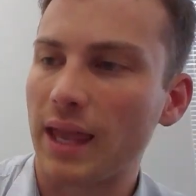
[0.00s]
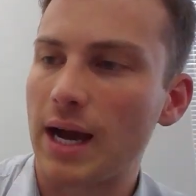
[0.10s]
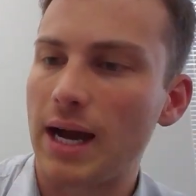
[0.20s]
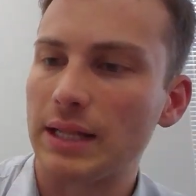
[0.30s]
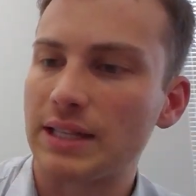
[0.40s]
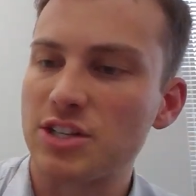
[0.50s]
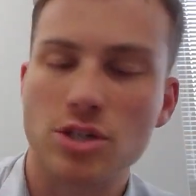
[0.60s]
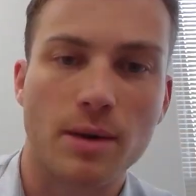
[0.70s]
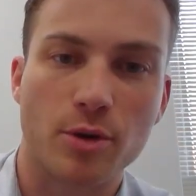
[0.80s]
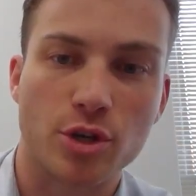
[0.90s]

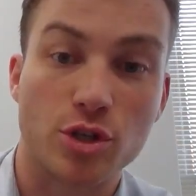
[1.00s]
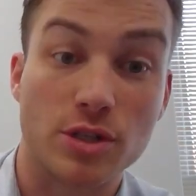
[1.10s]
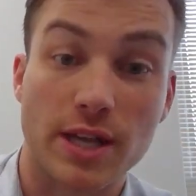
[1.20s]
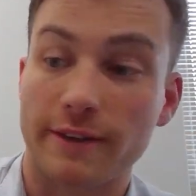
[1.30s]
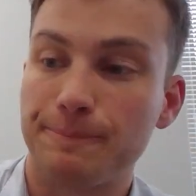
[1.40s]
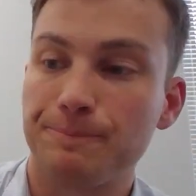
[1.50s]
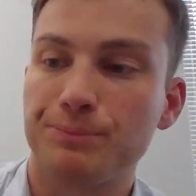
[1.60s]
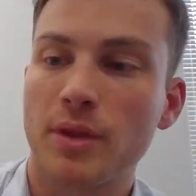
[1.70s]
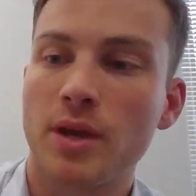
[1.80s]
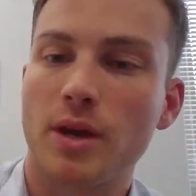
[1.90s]
lunchtime on a Tuesday.
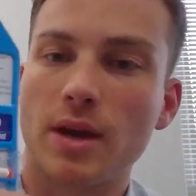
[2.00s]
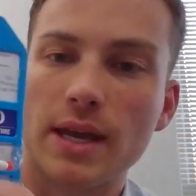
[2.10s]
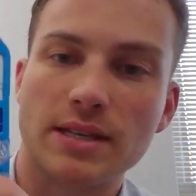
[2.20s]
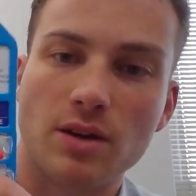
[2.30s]
Okay,